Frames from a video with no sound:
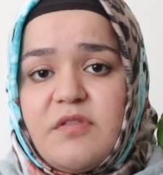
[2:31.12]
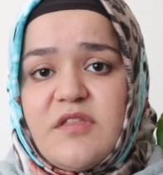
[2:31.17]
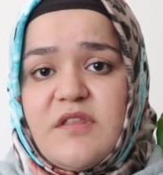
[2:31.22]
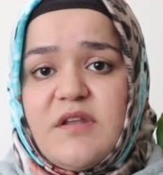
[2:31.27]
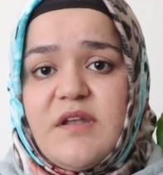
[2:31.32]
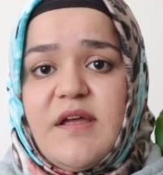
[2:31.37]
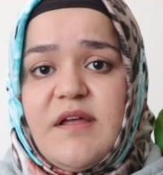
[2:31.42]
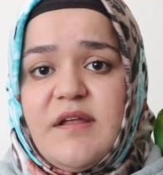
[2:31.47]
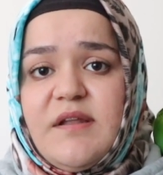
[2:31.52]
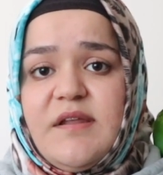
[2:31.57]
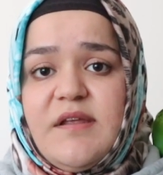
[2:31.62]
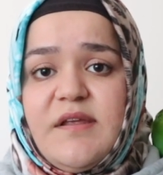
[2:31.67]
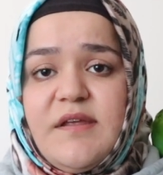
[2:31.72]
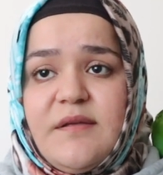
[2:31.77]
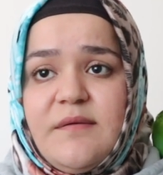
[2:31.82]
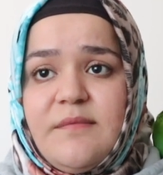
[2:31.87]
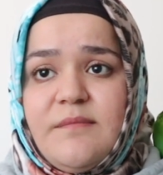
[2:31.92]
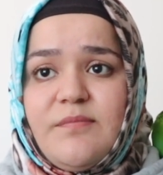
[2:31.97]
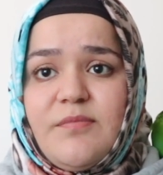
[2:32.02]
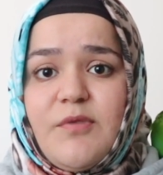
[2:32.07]

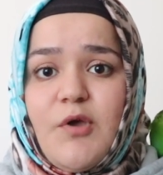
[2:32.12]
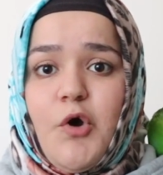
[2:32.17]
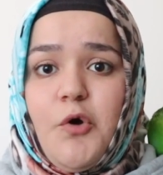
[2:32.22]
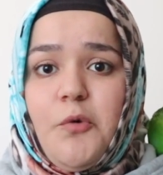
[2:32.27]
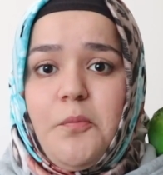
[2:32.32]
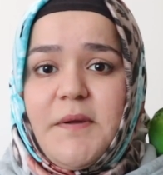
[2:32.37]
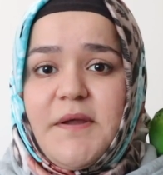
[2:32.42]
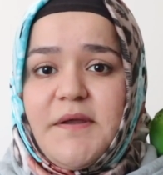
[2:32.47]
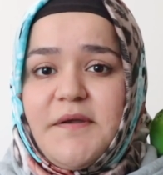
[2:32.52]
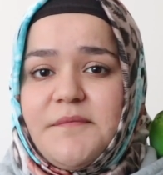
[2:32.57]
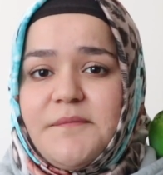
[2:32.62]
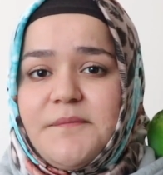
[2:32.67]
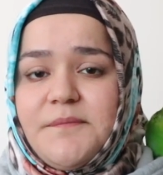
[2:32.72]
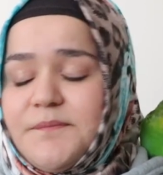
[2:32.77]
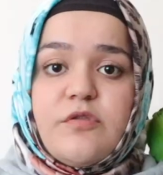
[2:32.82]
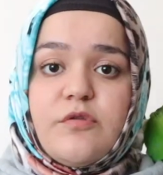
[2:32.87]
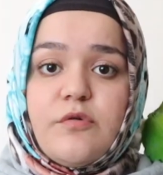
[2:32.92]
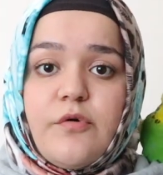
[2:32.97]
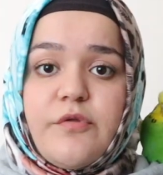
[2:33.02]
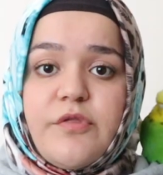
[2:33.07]
slightly open.
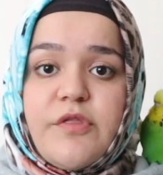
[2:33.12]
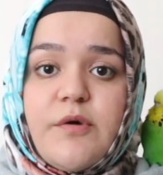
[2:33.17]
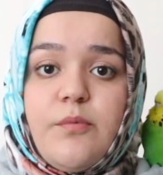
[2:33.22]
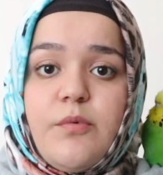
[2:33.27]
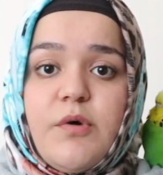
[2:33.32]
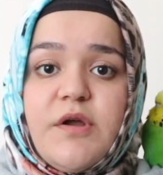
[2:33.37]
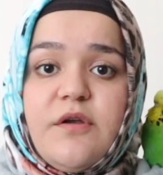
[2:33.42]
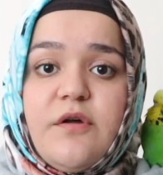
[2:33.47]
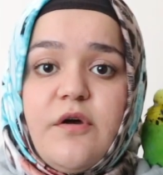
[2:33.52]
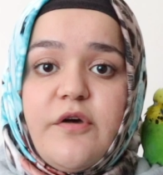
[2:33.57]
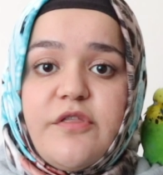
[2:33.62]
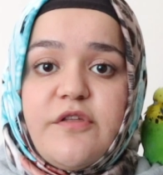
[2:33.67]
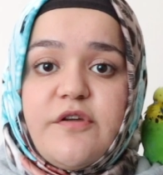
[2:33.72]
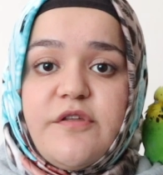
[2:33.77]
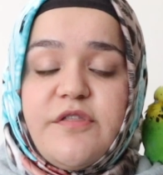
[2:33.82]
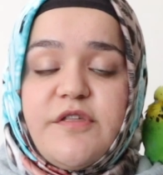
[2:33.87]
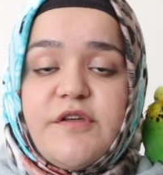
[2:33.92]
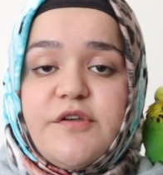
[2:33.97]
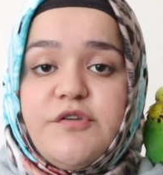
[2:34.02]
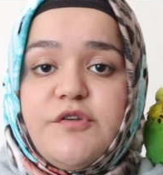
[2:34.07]
So the one
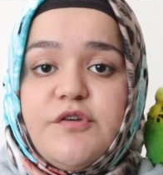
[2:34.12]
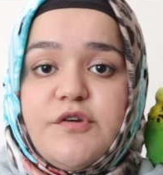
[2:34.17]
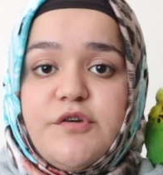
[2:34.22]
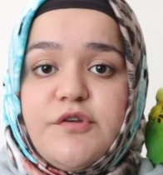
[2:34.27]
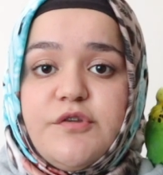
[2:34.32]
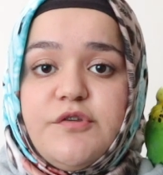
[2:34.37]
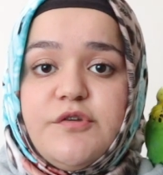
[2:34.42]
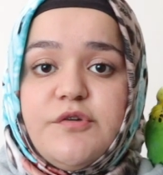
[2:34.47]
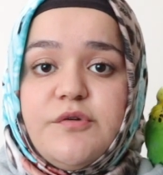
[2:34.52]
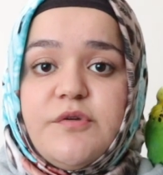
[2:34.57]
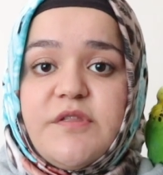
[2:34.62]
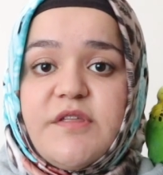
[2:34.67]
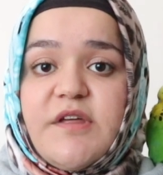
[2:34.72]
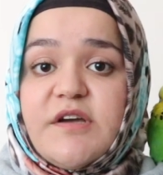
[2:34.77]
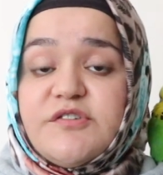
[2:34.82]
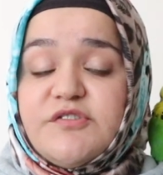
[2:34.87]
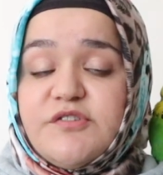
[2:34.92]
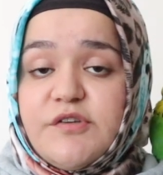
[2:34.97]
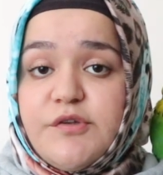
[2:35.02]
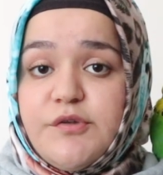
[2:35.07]
other thing you could do is
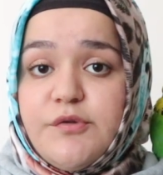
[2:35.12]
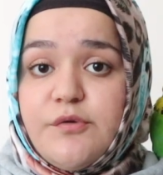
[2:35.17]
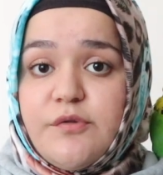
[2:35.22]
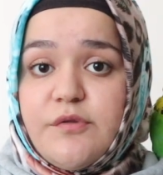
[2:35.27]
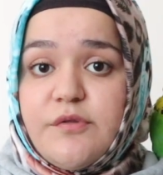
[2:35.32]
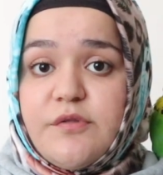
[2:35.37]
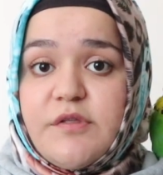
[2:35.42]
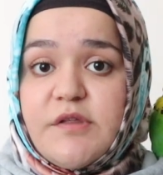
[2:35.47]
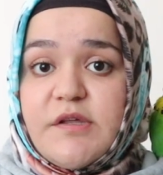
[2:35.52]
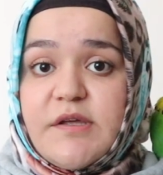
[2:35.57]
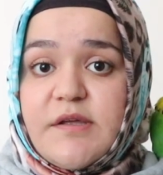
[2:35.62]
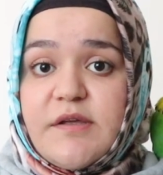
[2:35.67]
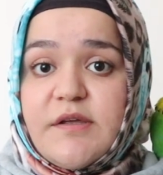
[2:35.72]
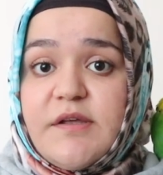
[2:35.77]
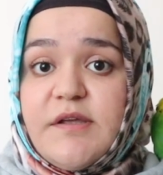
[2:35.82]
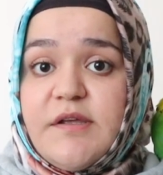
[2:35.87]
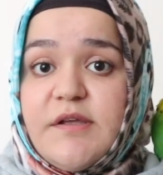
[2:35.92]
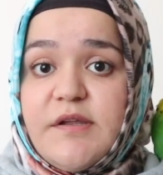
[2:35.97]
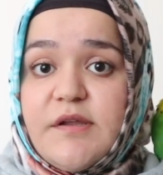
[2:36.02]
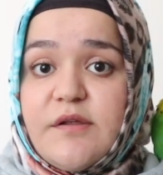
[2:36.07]
actually using
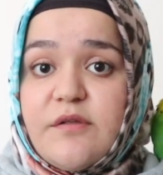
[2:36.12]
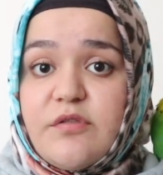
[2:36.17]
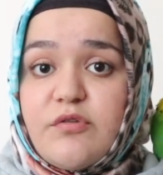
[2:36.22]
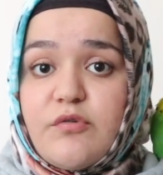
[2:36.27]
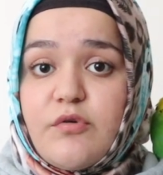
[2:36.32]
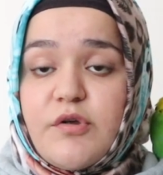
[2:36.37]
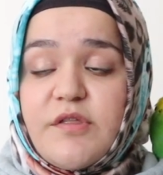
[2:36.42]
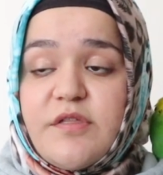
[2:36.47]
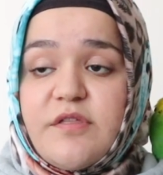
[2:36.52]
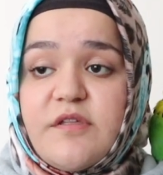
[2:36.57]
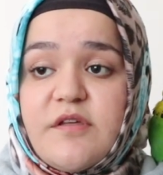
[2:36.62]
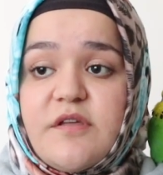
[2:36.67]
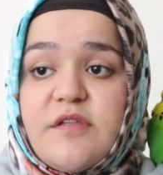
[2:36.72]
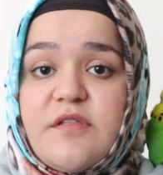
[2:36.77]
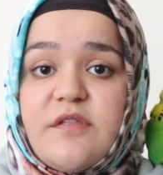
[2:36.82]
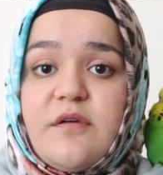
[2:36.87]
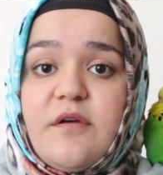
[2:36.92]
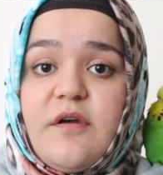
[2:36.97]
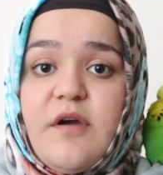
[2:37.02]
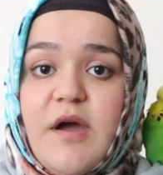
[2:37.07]
heating sources.